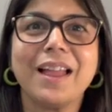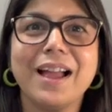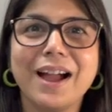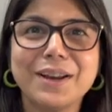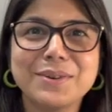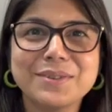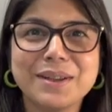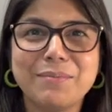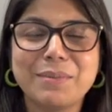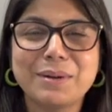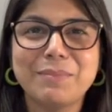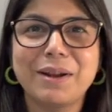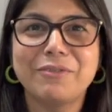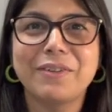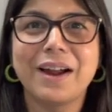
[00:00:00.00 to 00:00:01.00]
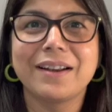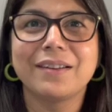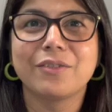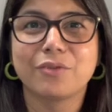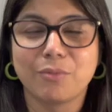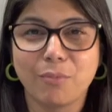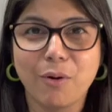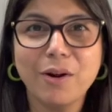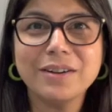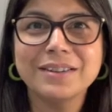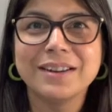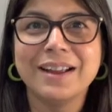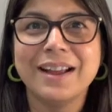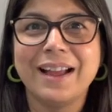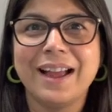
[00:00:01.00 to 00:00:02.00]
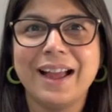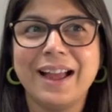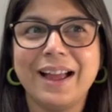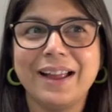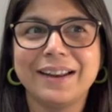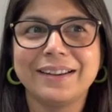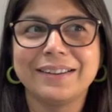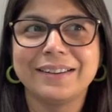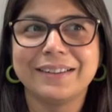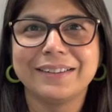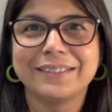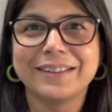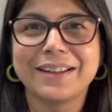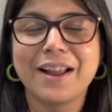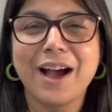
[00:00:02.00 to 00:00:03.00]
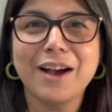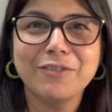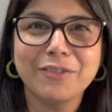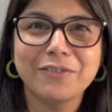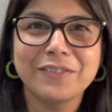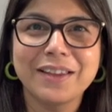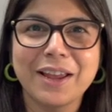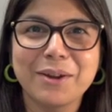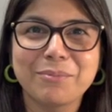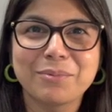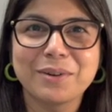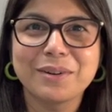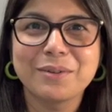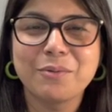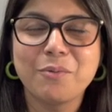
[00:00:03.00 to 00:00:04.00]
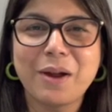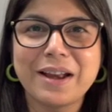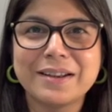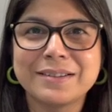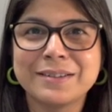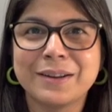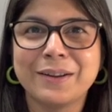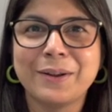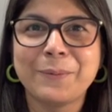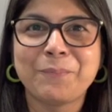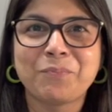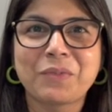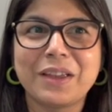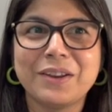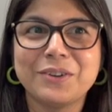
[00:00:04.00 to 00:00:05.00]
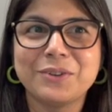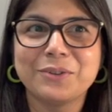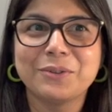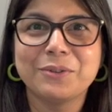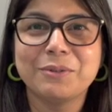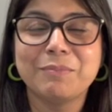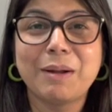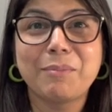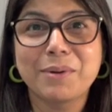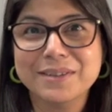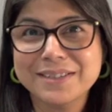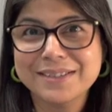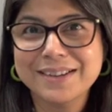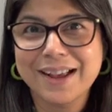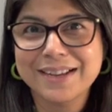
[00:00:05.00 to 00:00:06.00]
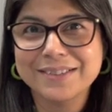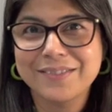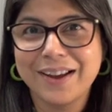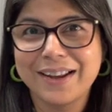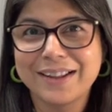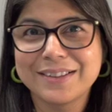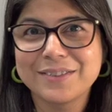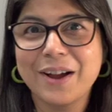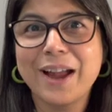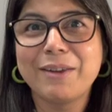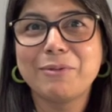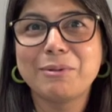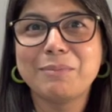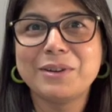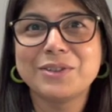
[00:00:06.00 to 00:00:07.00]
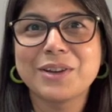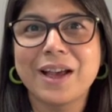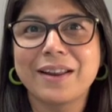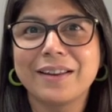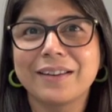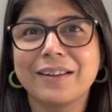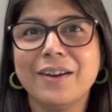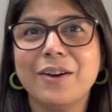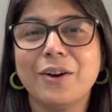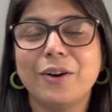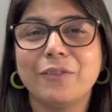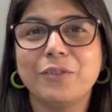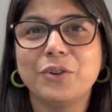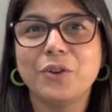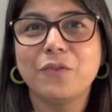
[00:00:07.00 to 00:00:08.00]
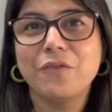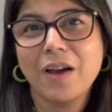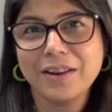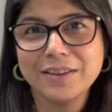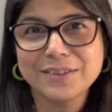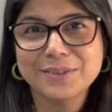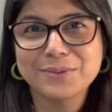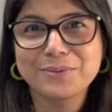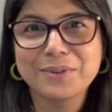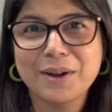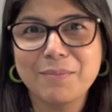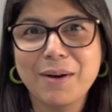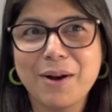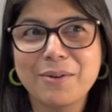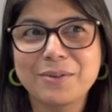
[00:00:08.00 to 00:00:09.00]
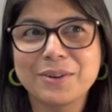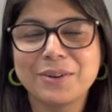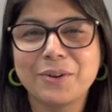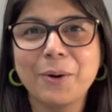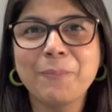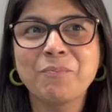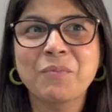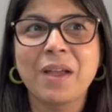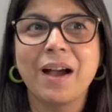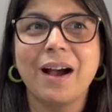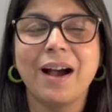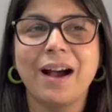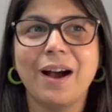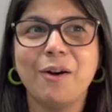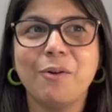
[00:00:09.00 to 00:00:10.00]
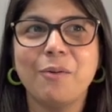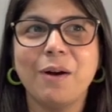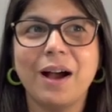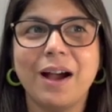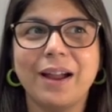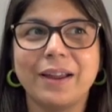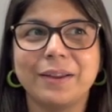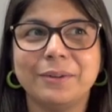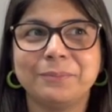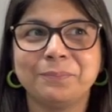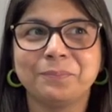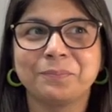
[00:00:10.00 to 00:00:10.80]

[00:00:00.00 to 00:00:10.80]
I had to submit my final report, and uh, then half of the April went into my personal tax filing. So I will be sharing a video very soon about you know how I